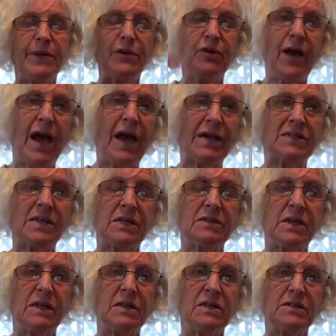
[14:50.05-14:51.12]
you're
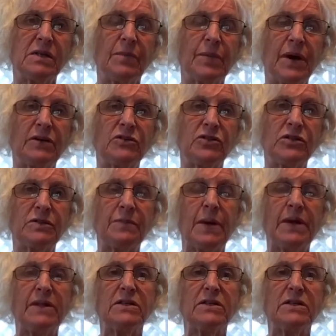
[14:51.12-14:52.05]
accessing the subconscious mind.